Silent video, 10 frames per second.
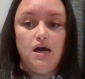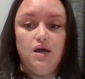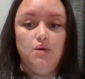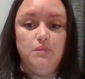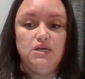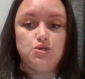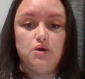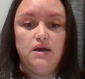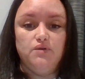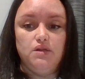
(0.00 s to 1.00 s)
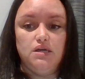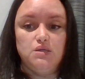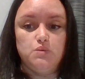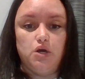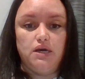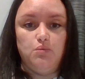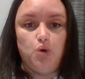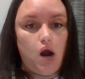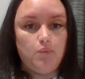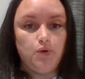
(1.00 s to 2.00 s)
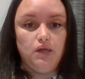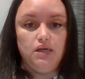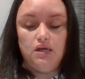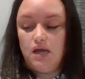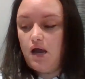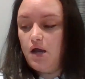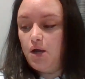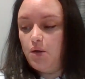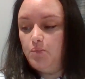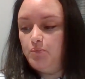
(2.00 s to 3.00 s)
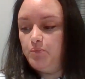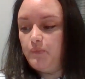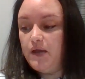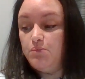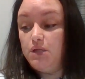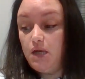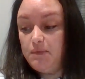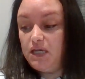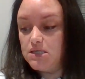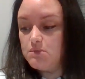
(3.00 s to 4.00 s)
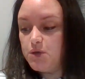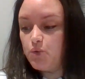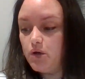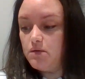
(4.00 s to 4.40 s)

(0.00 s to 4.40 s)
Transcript: Make sure everything is working properly, and plumbing is a big one.